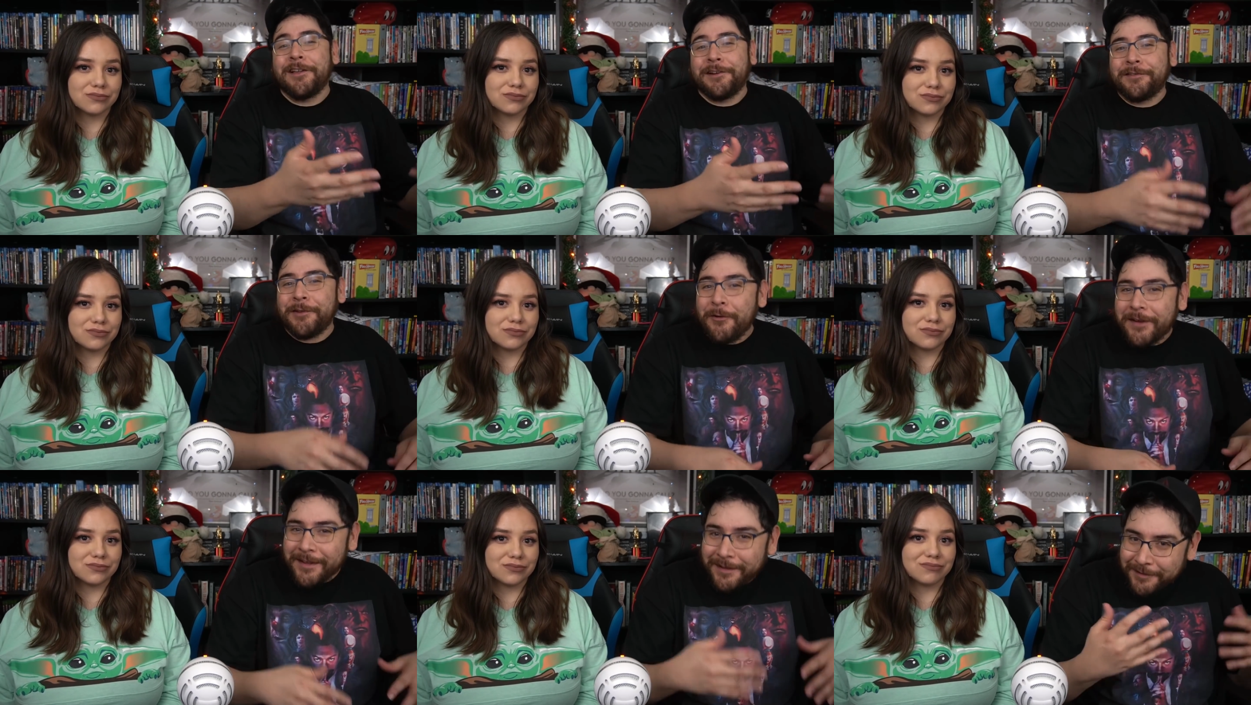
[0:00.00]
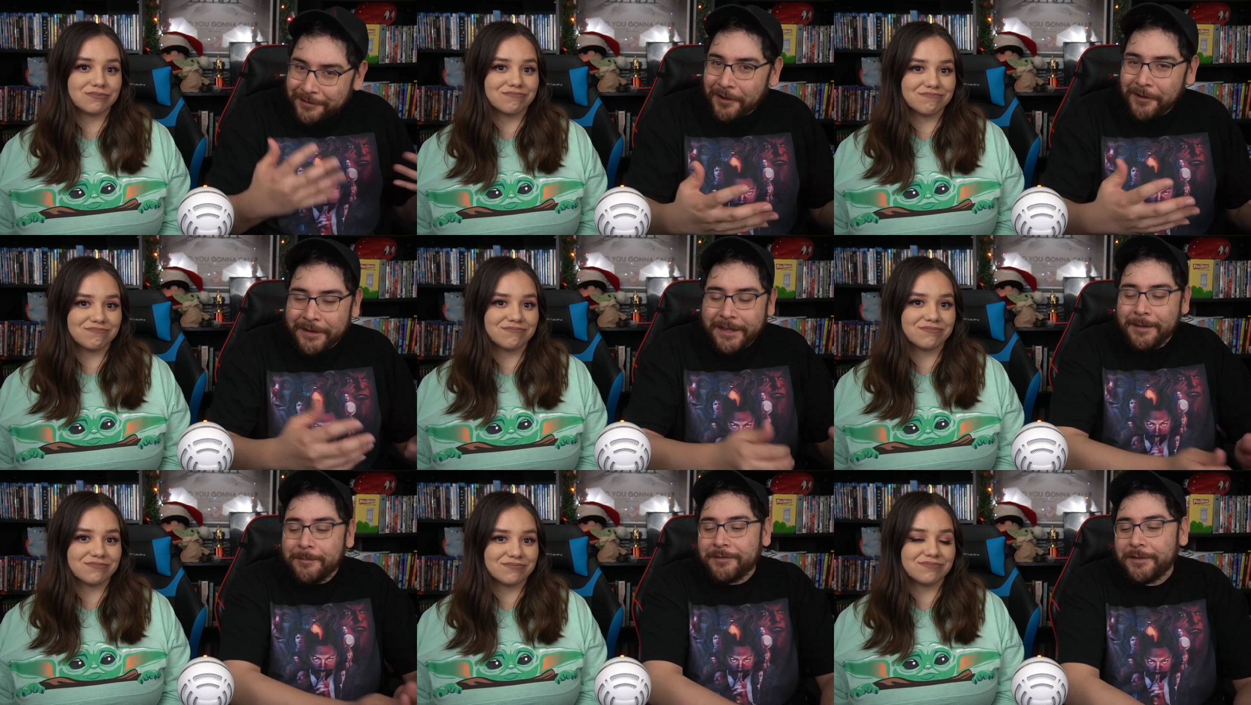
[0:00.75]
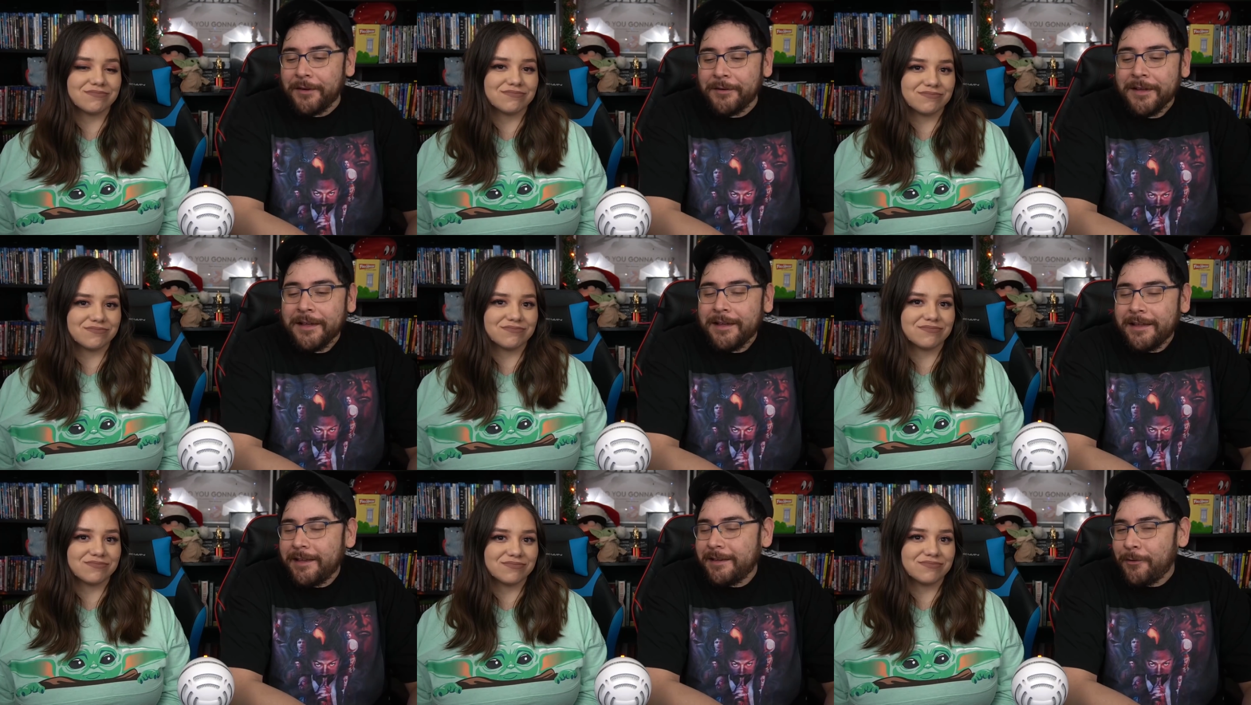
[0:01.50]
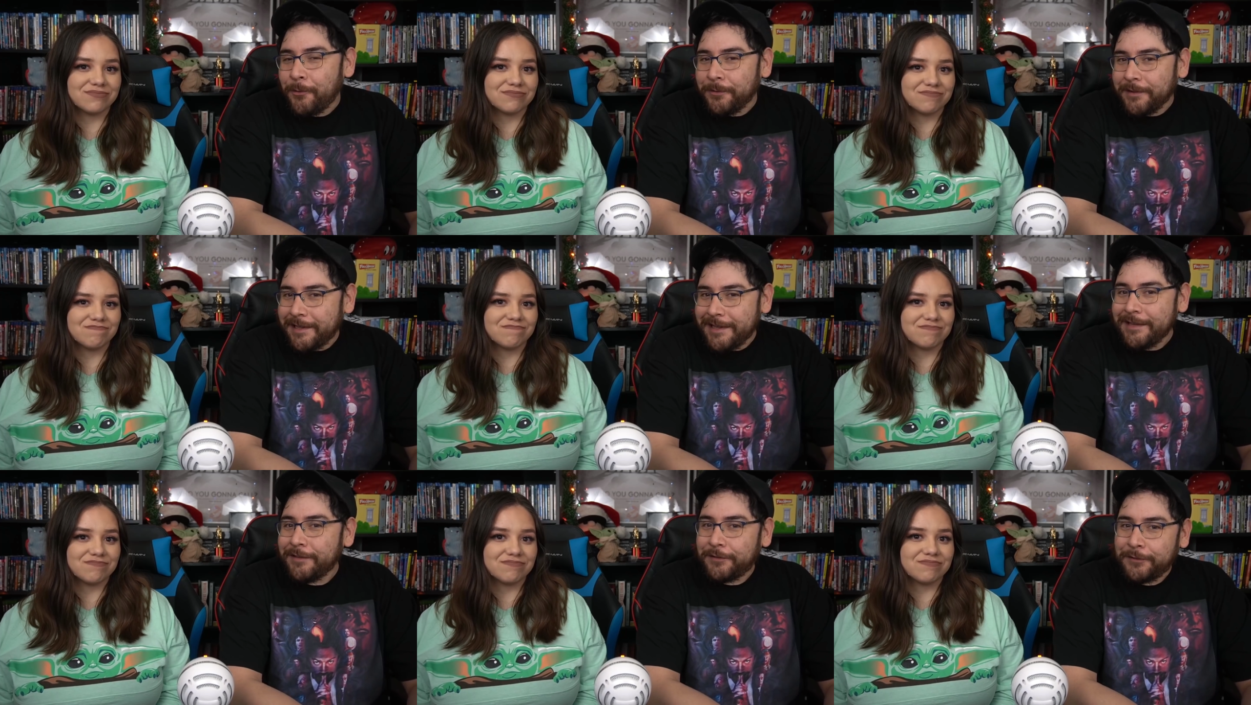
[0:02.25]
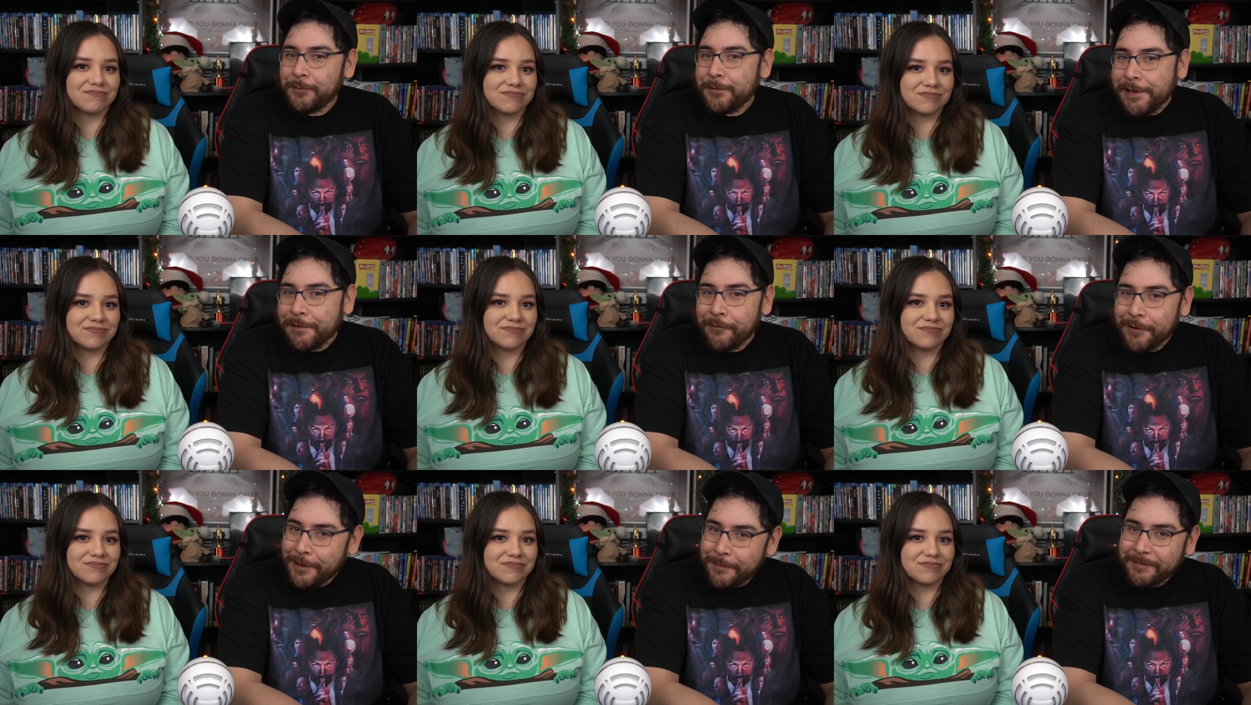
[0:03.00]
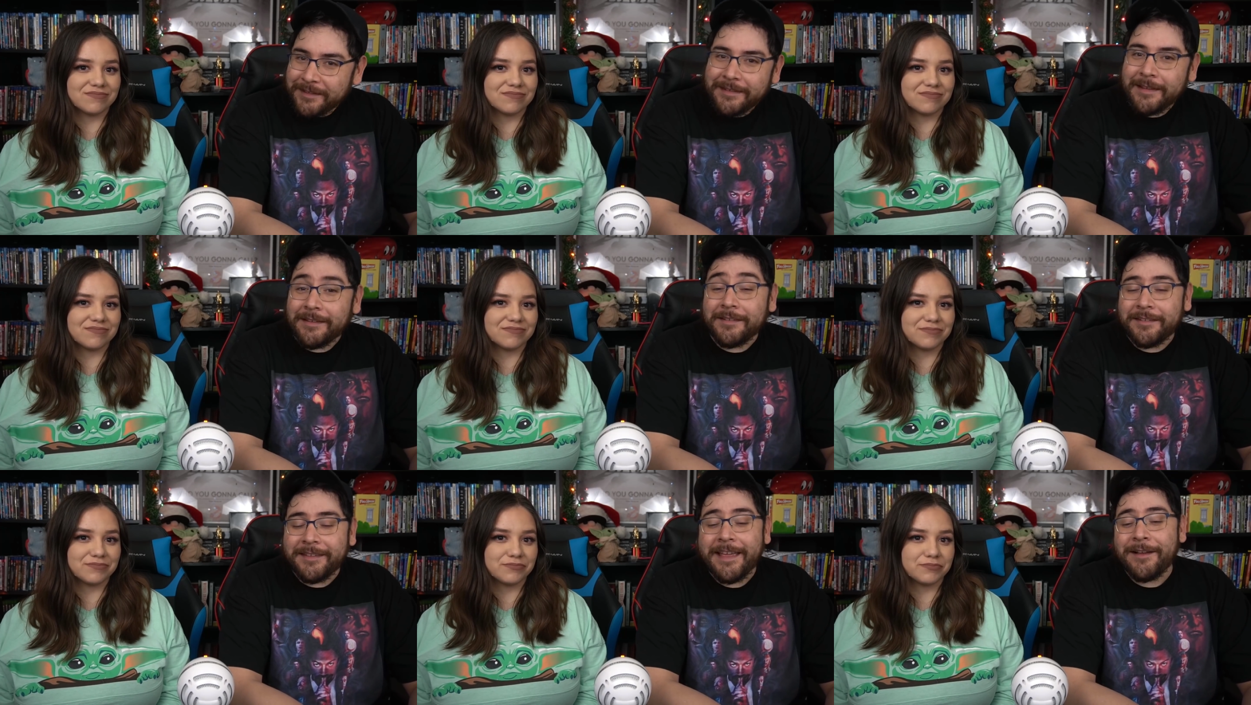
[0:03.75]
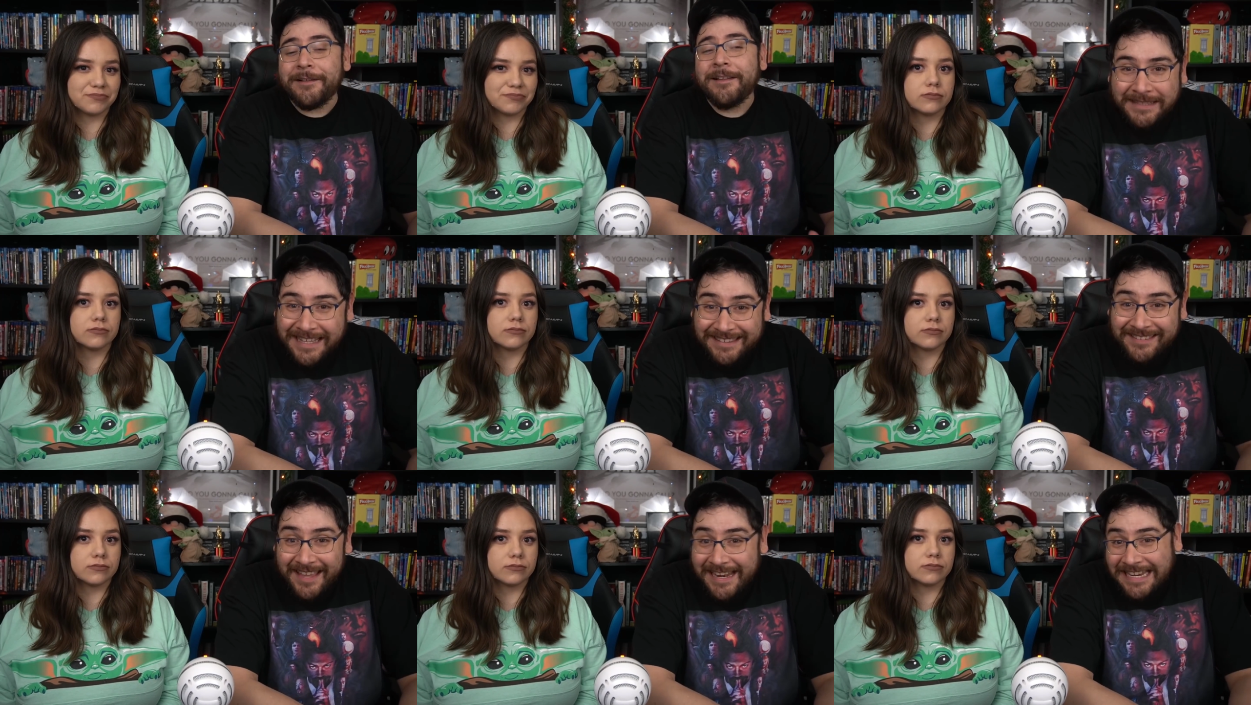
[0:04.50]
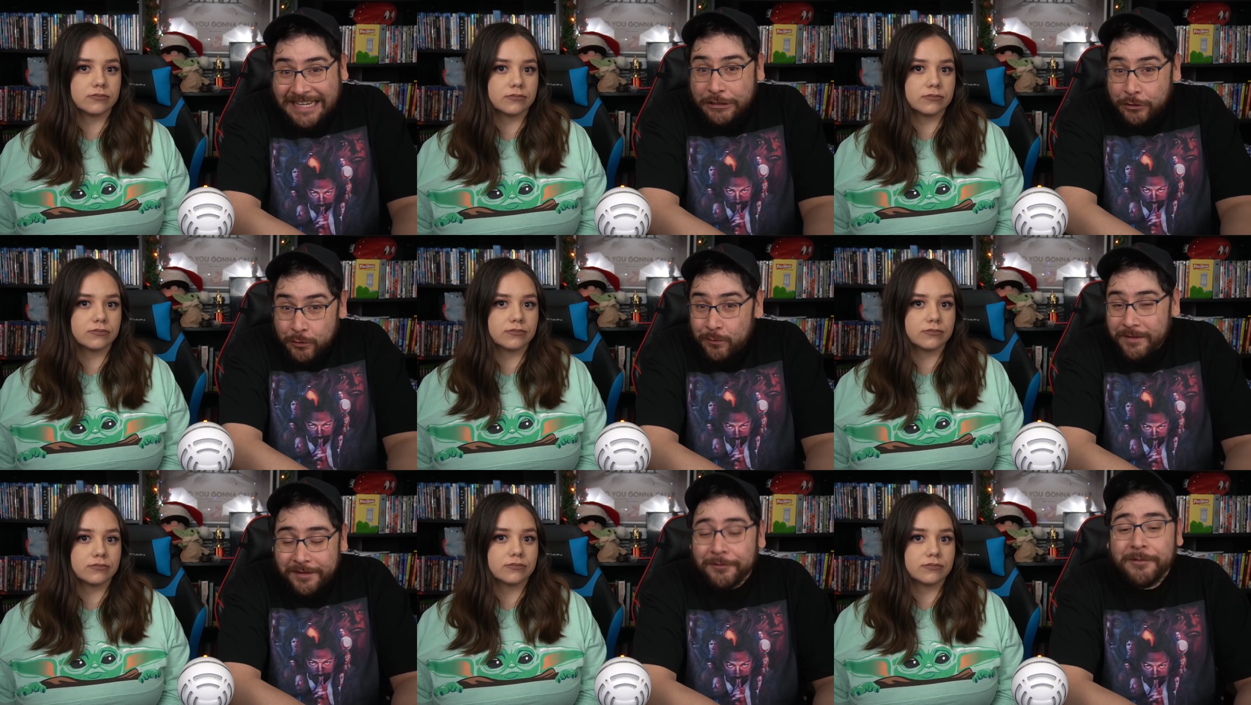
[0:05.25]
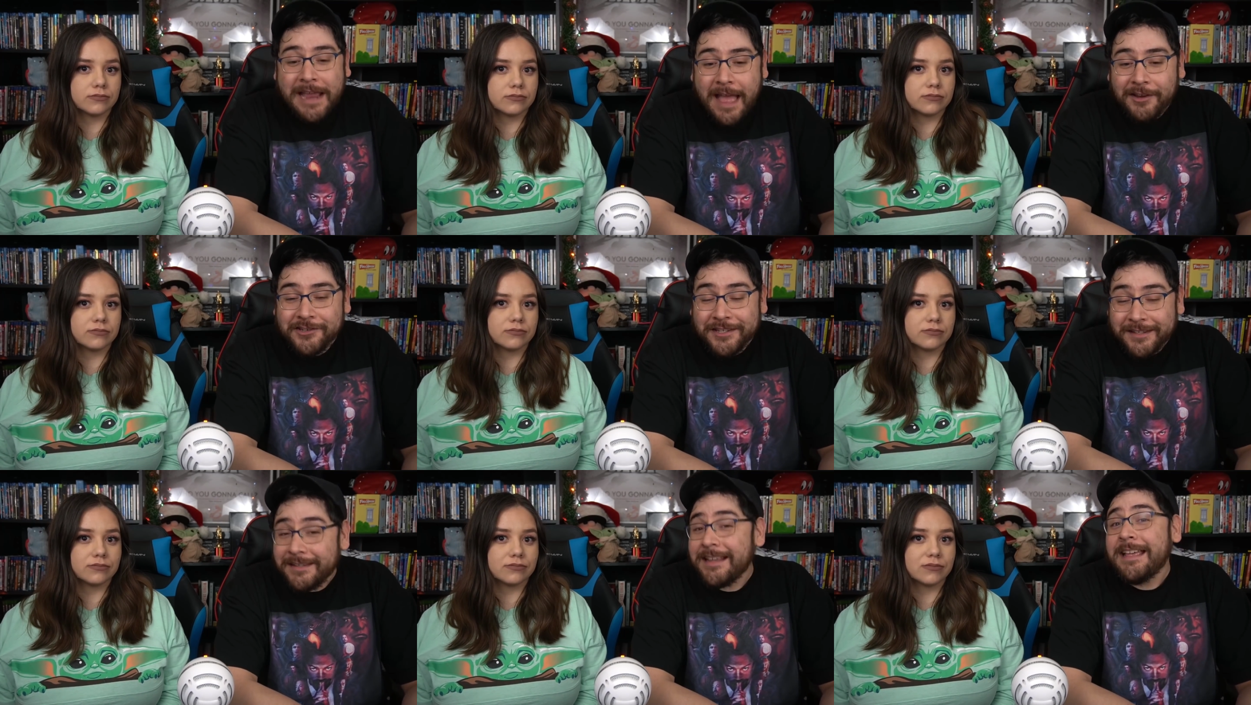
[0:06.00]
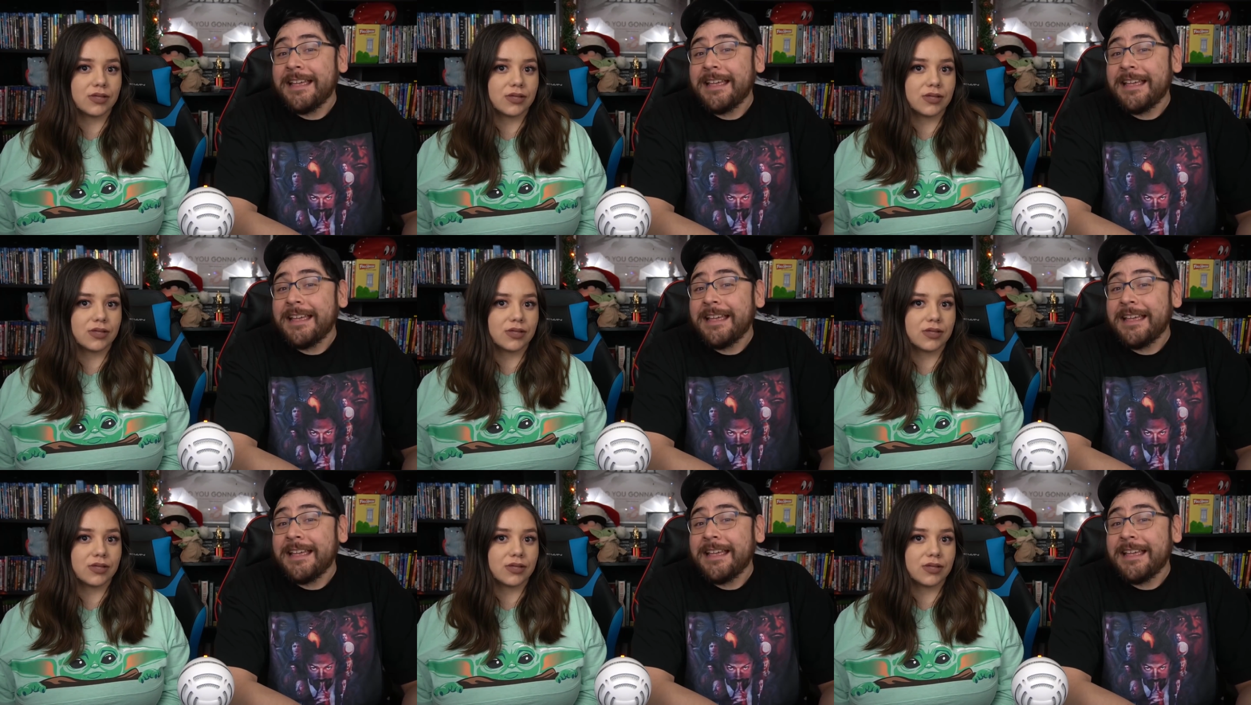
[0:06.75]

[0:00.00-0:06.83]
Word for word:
Speaker 1: on Ahsoka. It's all him. So it only is suiting for him to tell us a tale. But let's get into this reaction